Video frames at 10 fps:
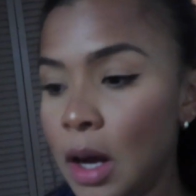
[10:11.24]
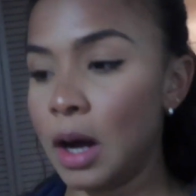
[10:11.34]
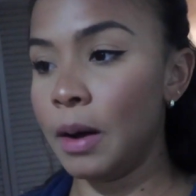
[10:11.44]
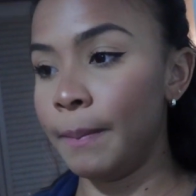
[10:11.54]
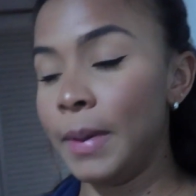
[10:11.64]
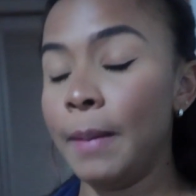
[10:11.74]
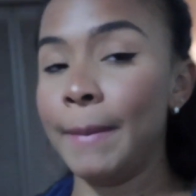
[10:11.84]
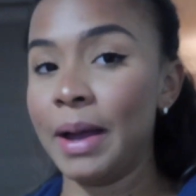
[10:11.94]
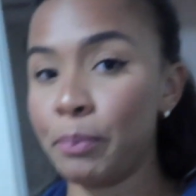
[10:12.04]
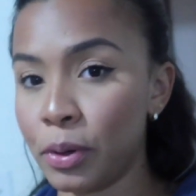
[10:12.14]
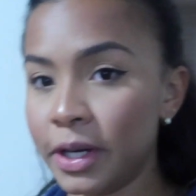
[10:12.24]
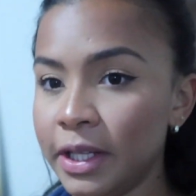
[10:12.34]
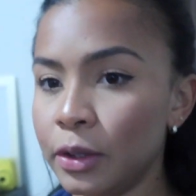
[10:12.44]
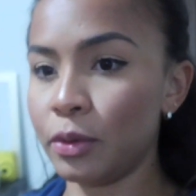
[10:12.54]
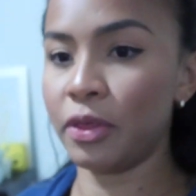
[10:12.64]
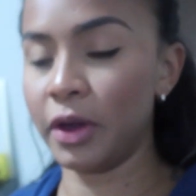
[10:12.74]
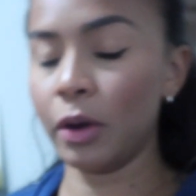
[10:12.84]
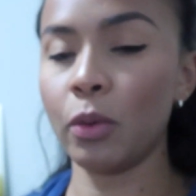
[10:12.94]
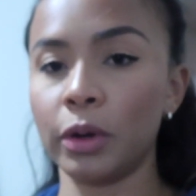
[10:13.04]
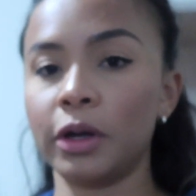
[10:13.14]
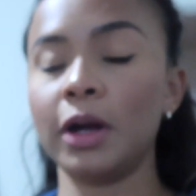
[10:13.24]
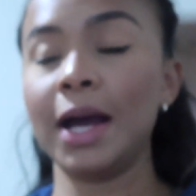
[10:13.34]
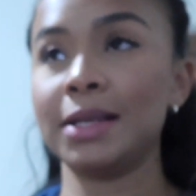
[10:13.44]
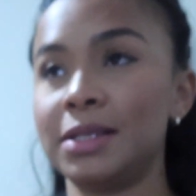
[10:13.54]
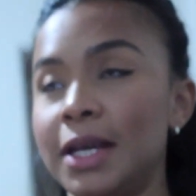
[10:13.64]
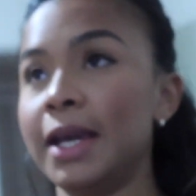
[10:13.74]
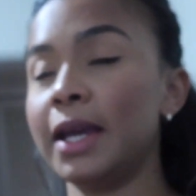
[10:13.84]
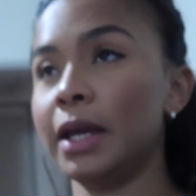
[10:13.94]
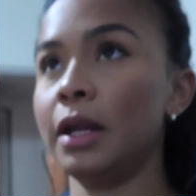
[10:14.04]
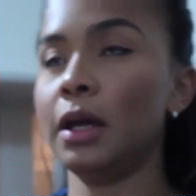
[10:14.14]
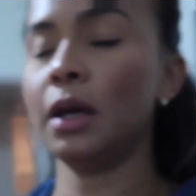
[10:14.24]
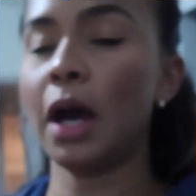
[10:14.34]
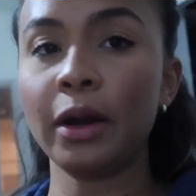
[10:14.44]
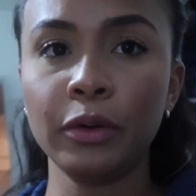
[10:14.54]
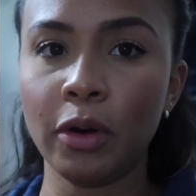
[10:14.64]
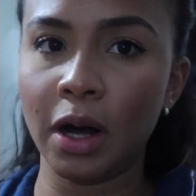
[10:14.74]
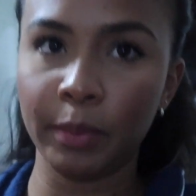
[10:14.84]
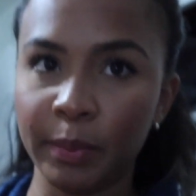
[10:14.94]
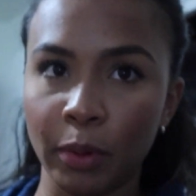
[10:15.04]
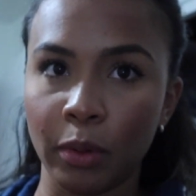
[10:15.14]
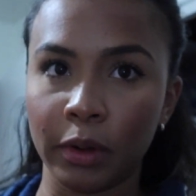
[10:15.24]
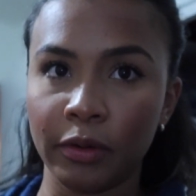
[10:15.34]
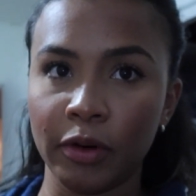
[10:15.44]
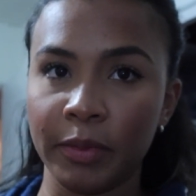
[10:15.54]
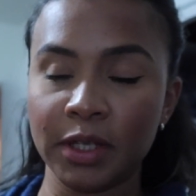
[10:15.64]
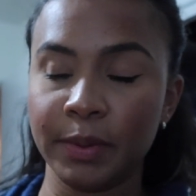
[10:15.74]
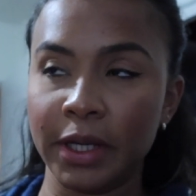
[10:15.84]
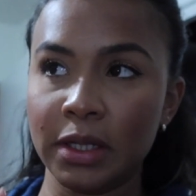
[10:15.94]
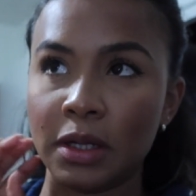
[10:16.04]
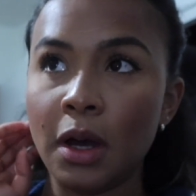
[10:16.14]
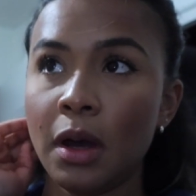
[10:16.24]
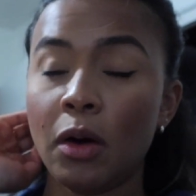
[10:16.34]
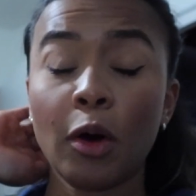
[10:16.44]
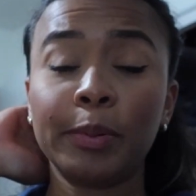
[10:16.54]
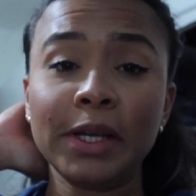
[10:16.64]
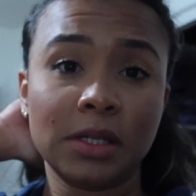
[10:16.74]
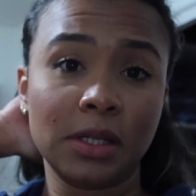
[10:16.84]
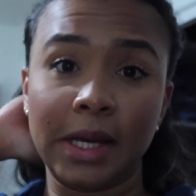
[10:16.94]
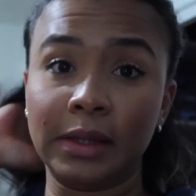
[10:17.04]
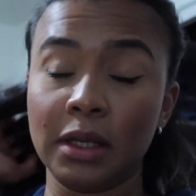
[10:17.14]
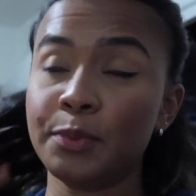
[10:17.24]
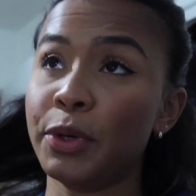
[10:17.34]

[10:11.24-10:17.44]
My Pretty Little Thing order has taken, I don't know how people order from this place or places like this.